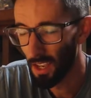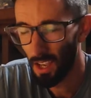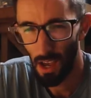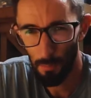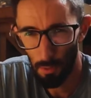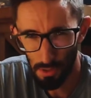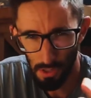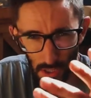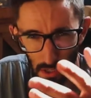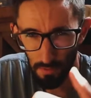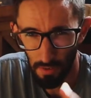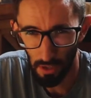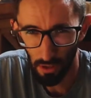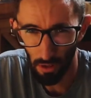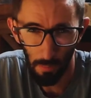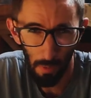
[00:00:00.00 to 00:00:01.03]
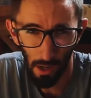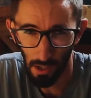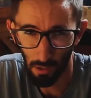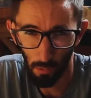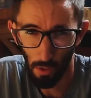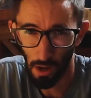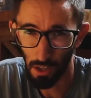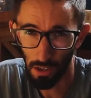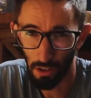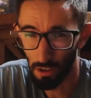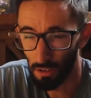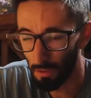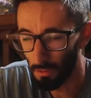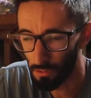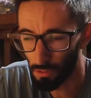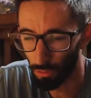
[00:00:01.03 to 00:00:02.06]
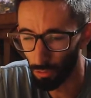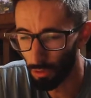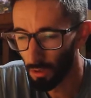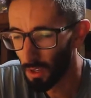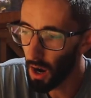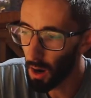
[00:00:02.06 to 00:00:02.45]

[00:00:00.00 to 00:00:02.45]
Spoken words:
I posted a video about it a while ago. It is cool.